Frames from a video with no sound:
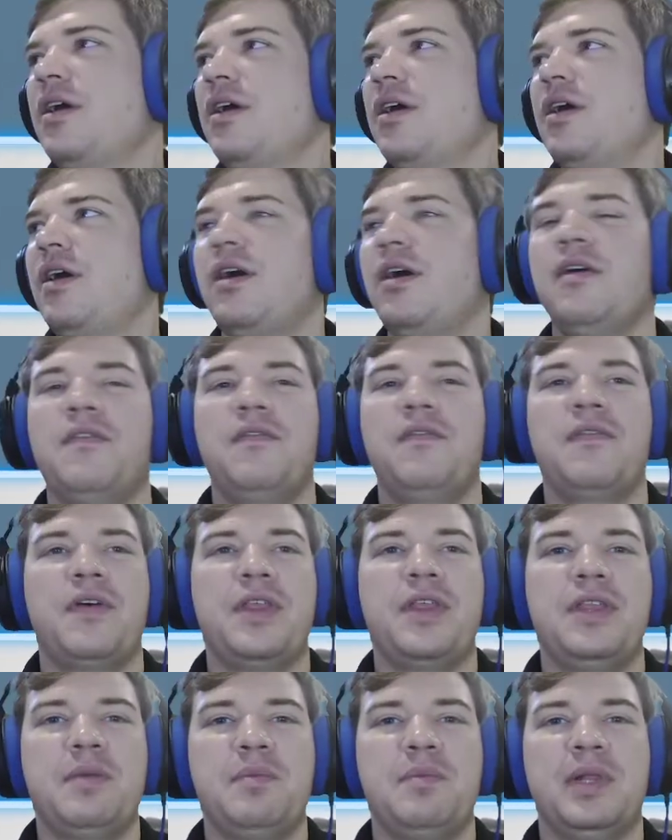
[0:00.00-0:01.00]

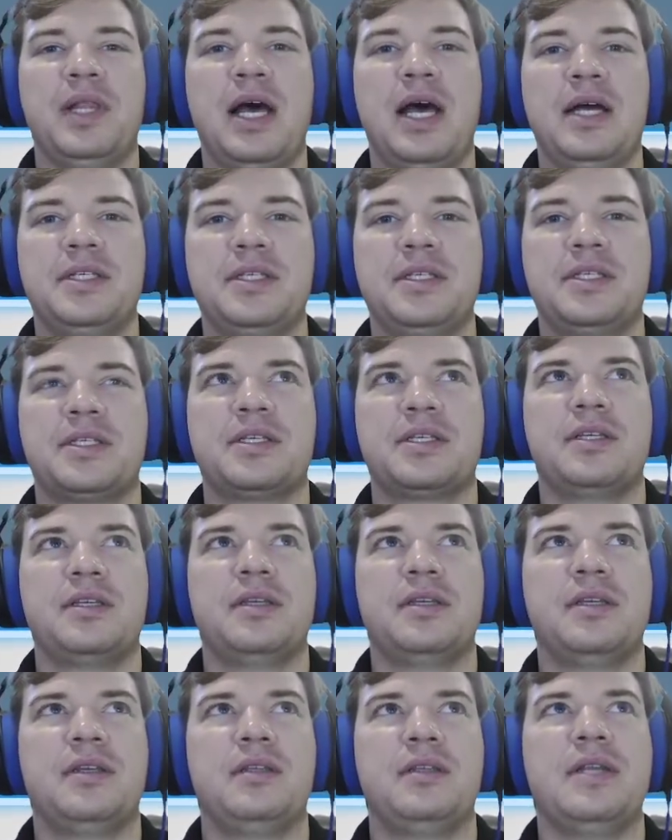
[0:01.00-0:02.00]
of the plots
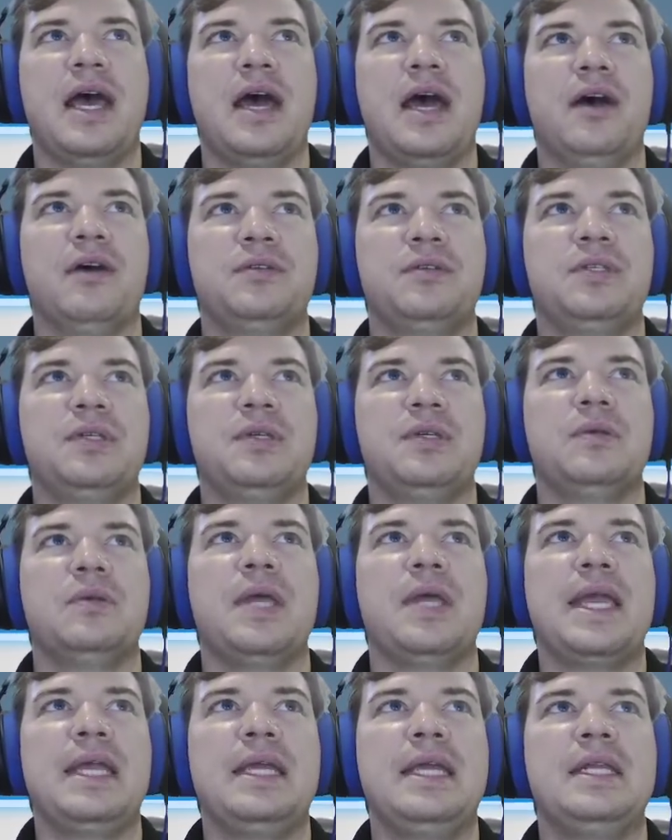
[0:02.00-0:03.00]
now to
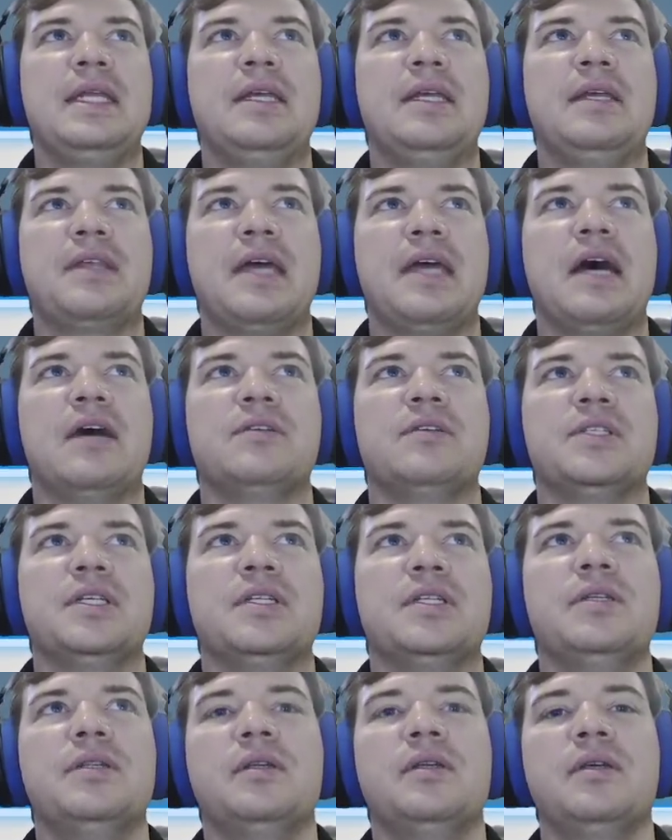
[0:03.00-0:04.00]

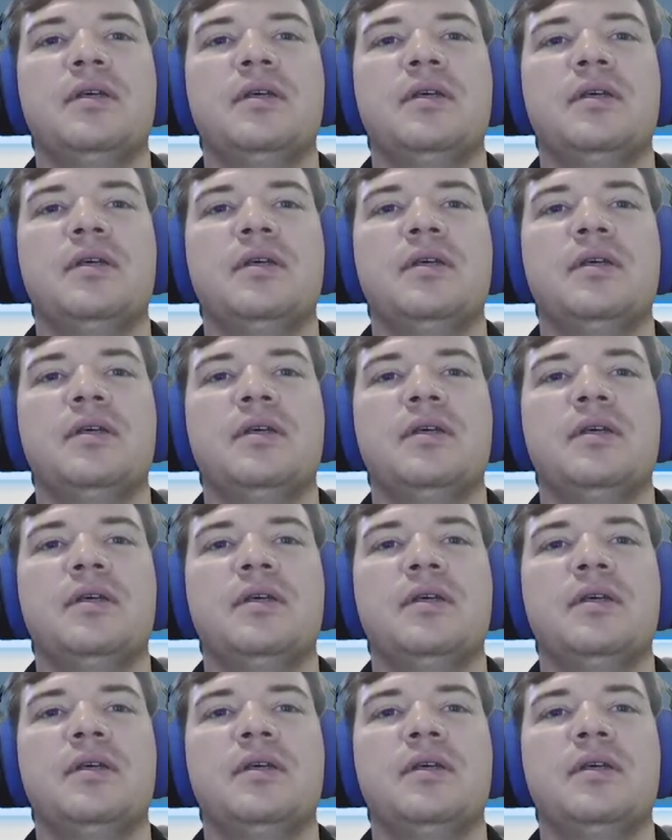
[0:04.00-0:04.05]
80,000